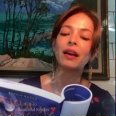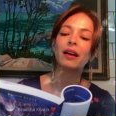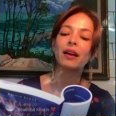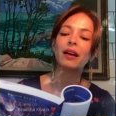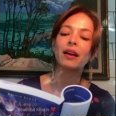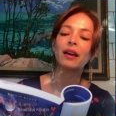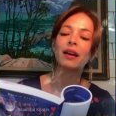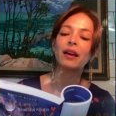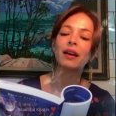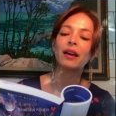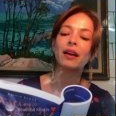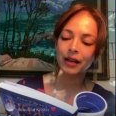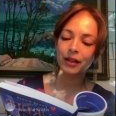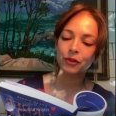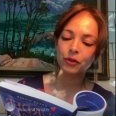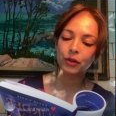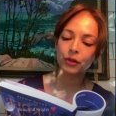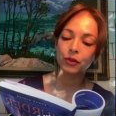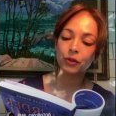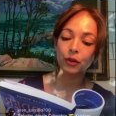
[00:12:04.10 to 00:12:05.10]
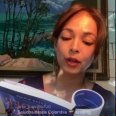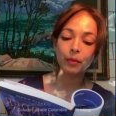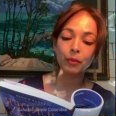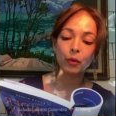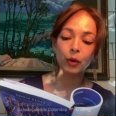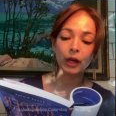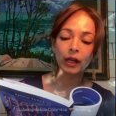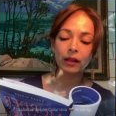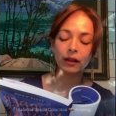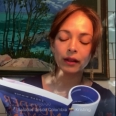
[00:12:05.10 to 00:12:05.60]
you?
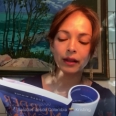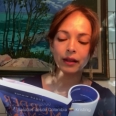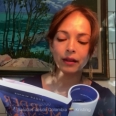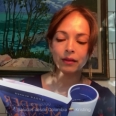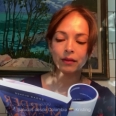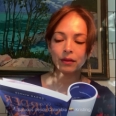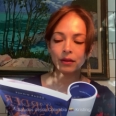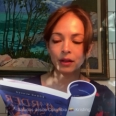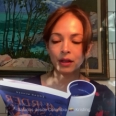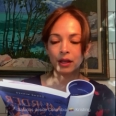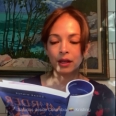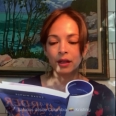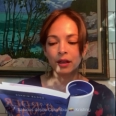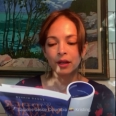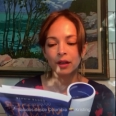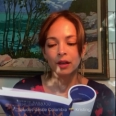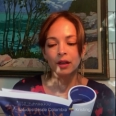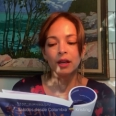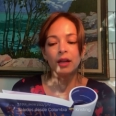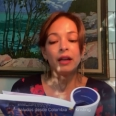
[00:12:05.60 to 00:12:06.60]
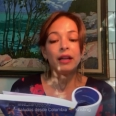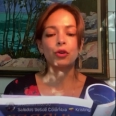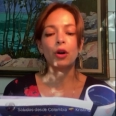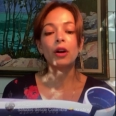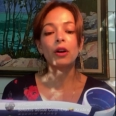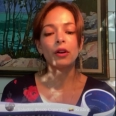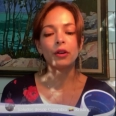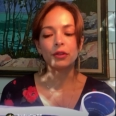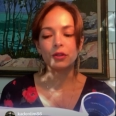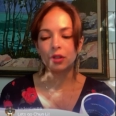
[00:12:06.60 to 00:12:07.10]
He looked out. Andra stood
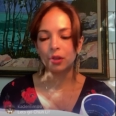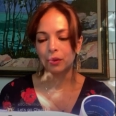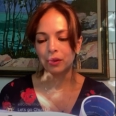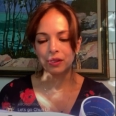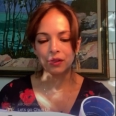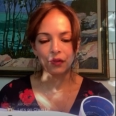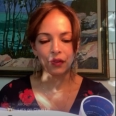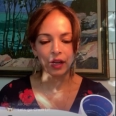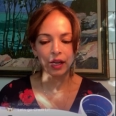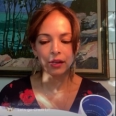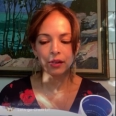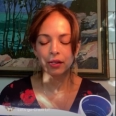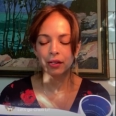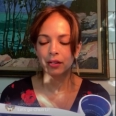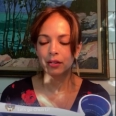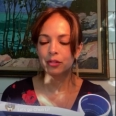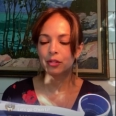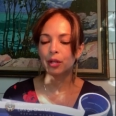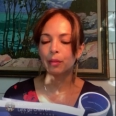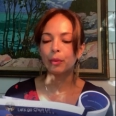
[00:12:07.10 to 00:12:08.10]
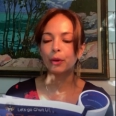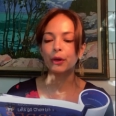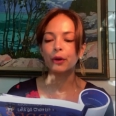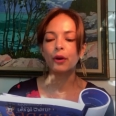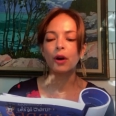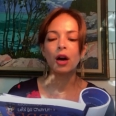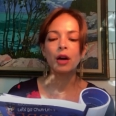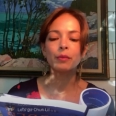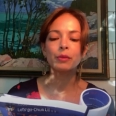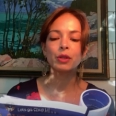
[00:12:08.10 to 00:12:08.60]
up quickly.
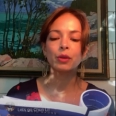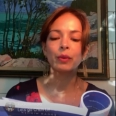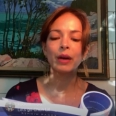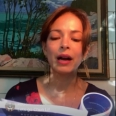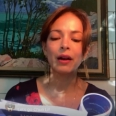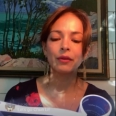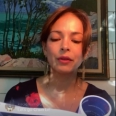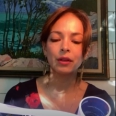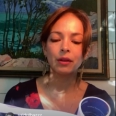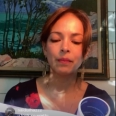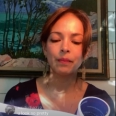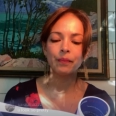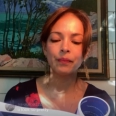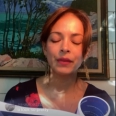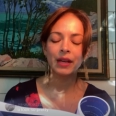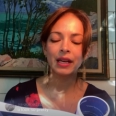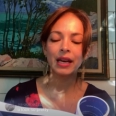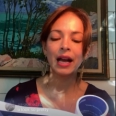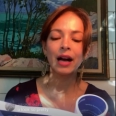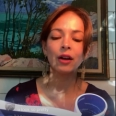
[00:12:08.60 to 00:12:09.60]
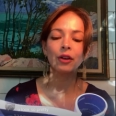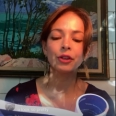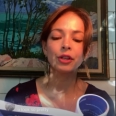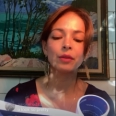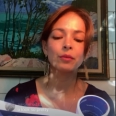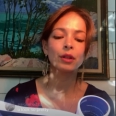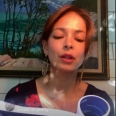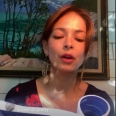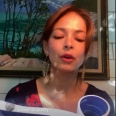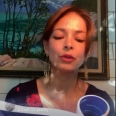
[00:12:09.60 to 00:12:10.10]
He struggled to his
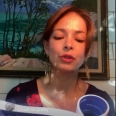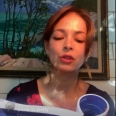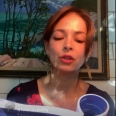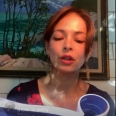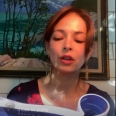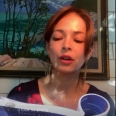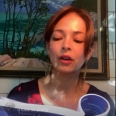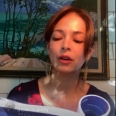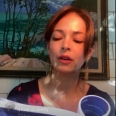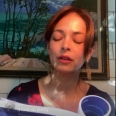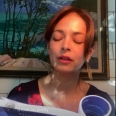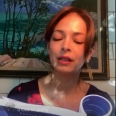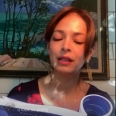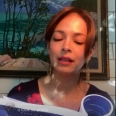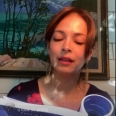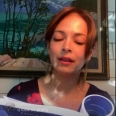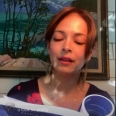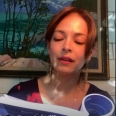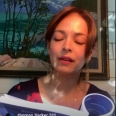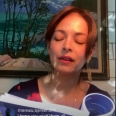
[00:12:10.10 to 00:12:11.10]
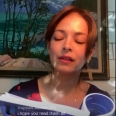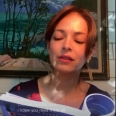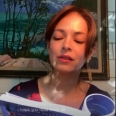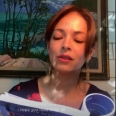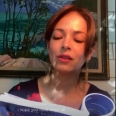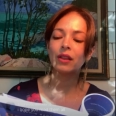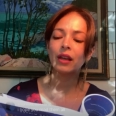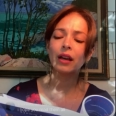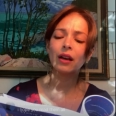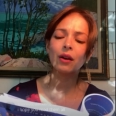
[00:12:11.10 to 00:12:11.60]
feet. She put her arms around
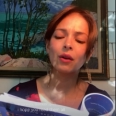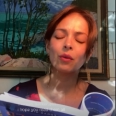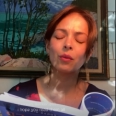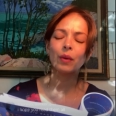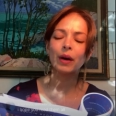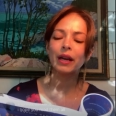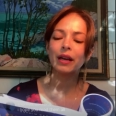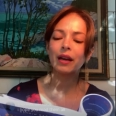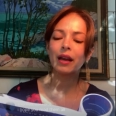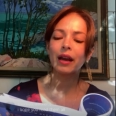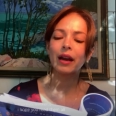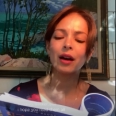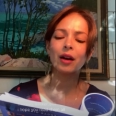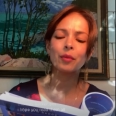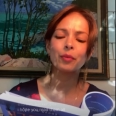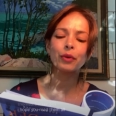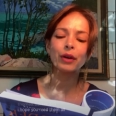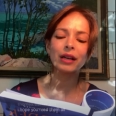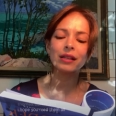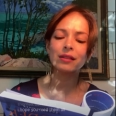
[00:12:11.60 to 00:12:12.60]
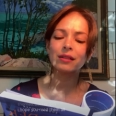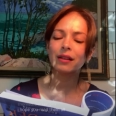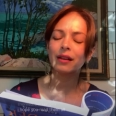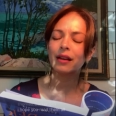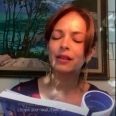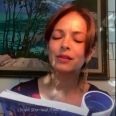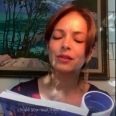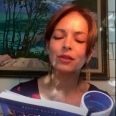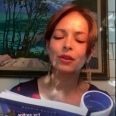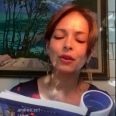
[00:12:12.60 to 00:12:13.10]
him and held him close to her,
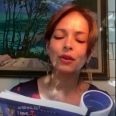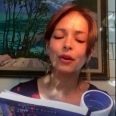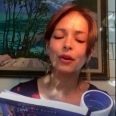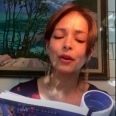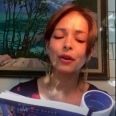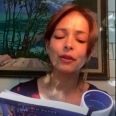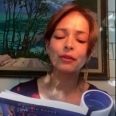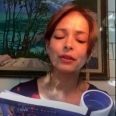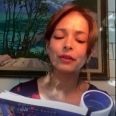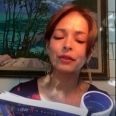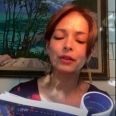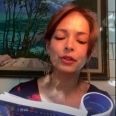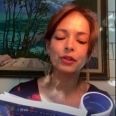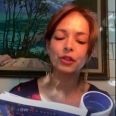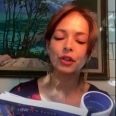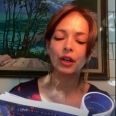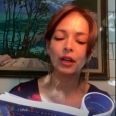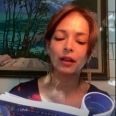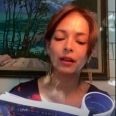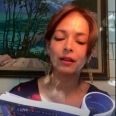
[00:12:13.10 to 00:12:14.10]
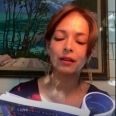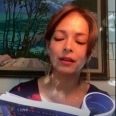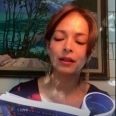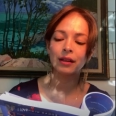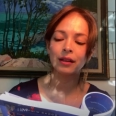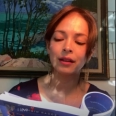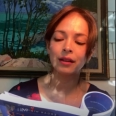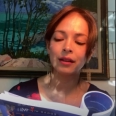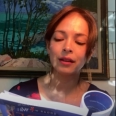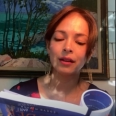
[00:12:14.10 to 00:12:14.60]
his thick white
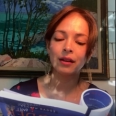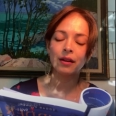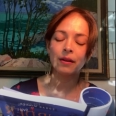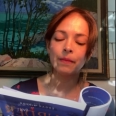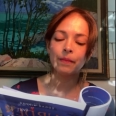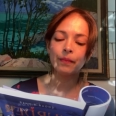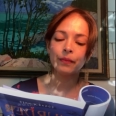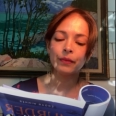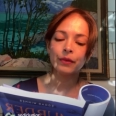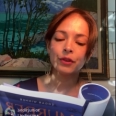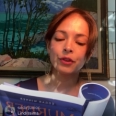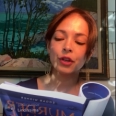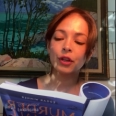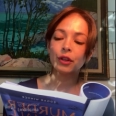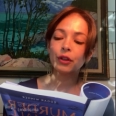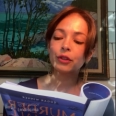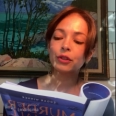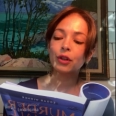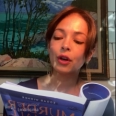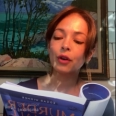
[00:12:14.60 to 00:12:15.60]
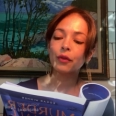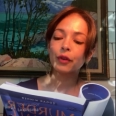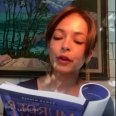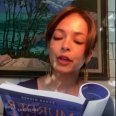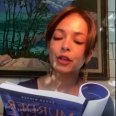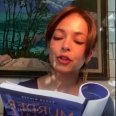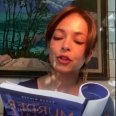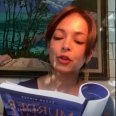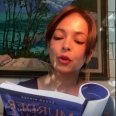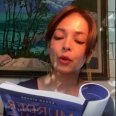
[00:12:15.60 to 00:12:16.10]
hair pressed against the curve
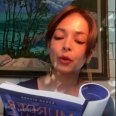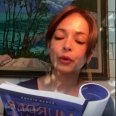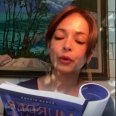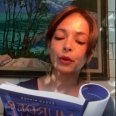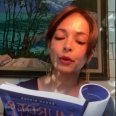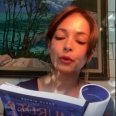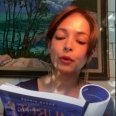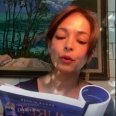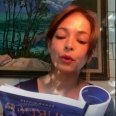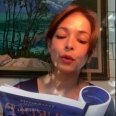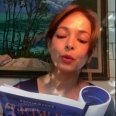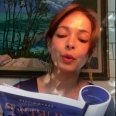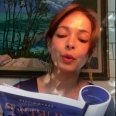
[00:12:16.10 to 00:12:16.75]
of her chin.